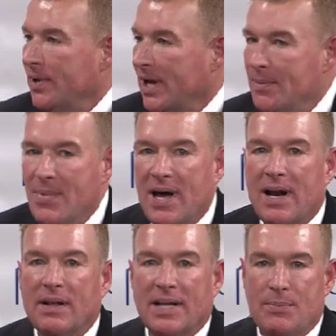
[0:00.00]
and I met,
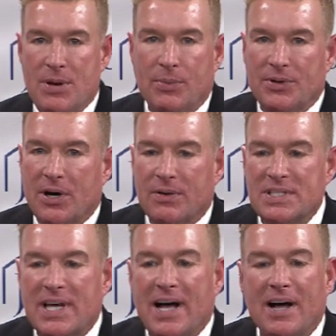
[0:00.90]
I'll let people know,
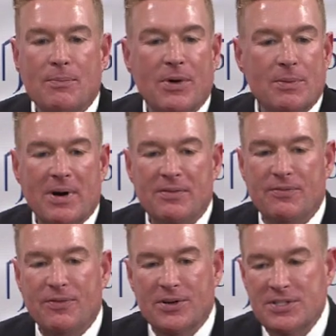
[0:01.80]
is one of my
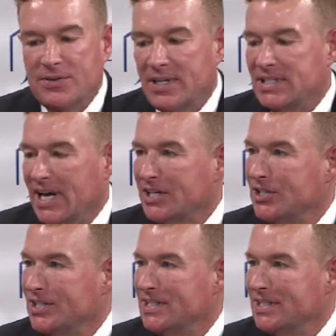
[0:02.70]
first
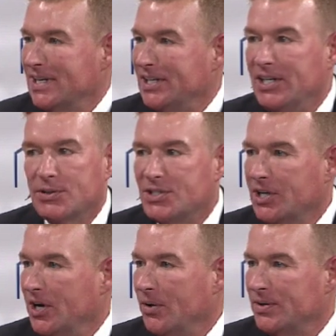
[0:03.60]
transactions years
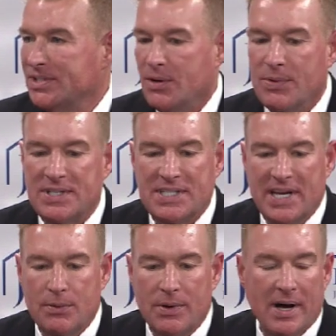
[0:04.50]
ago, someone
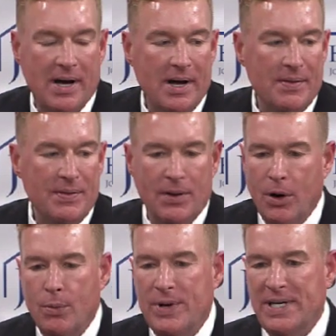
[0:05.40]
said,
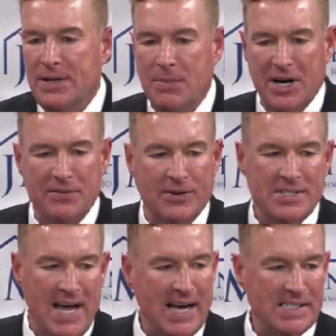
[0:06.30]
oh, we need money for
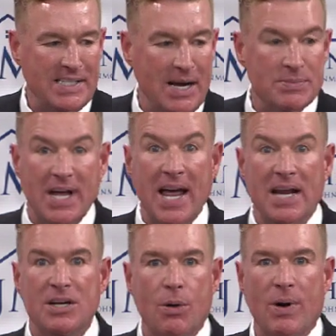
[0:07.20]
tax stamps. I
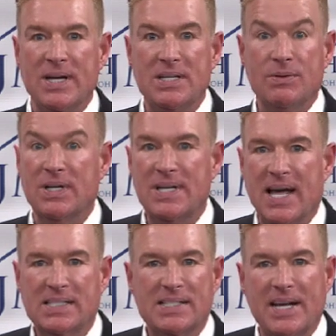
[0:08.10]
had no idea what a
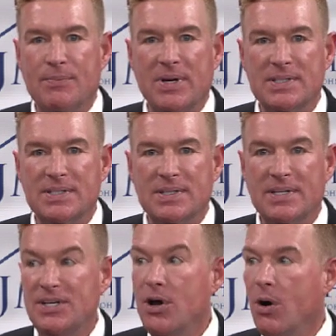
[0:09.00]
tax stamp is.
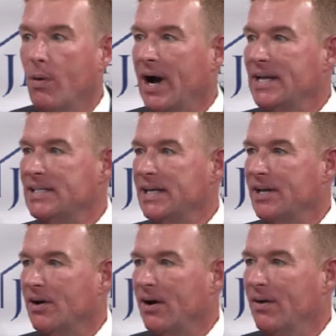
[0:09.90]
No idea at
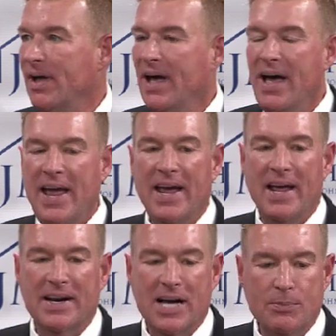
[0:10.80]
all.
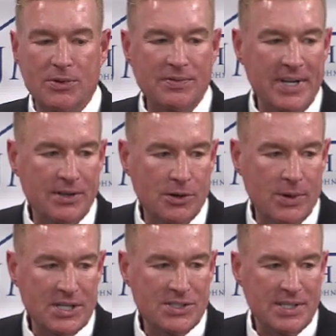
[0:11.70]
And a couple of legal
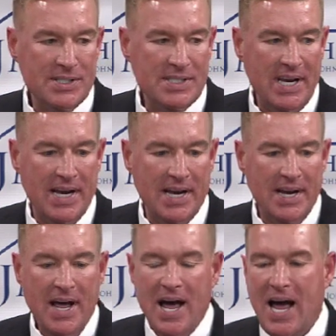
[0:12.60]
questions. And
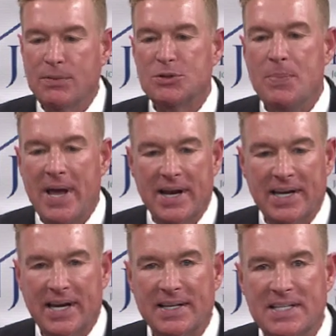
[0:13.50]
I was
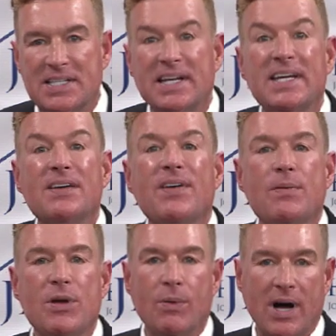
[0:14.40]
panicking, and they said, give
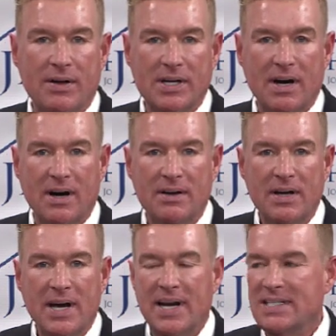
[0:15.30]
Amy Weil a call.
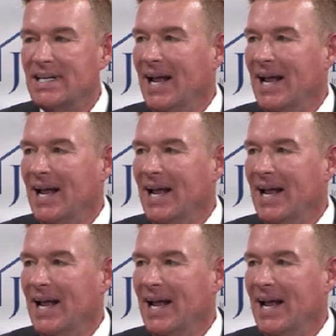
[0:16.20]
And I said,